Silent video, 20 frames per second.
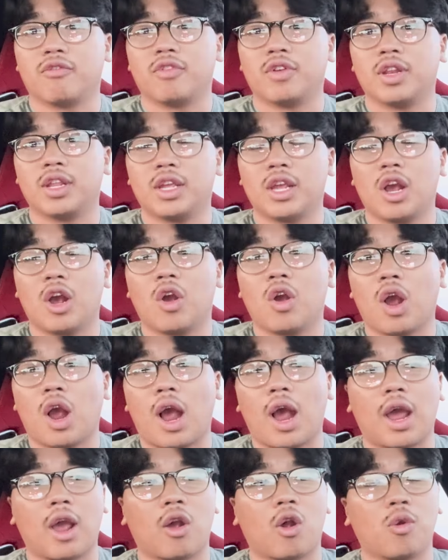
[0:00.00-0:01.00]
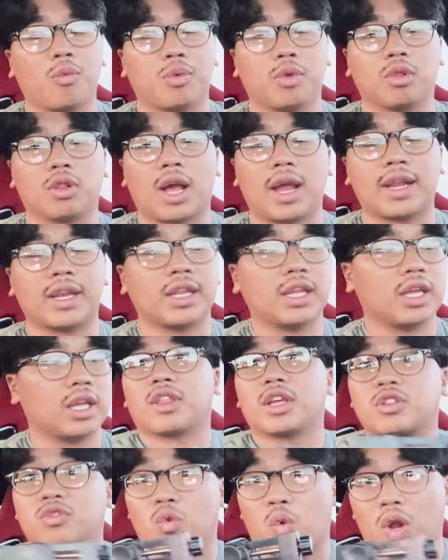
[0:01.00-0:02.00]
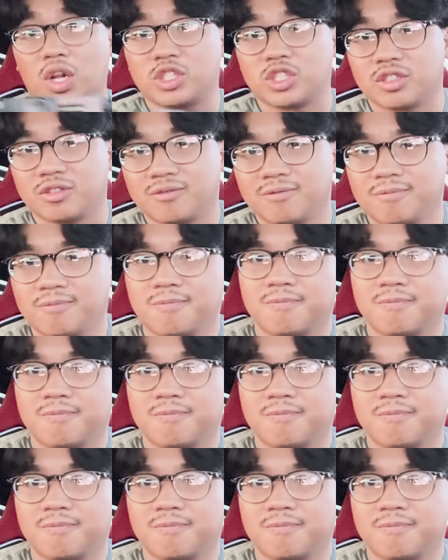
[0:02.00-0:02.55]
video. I hope you liked it. Thanks for watching.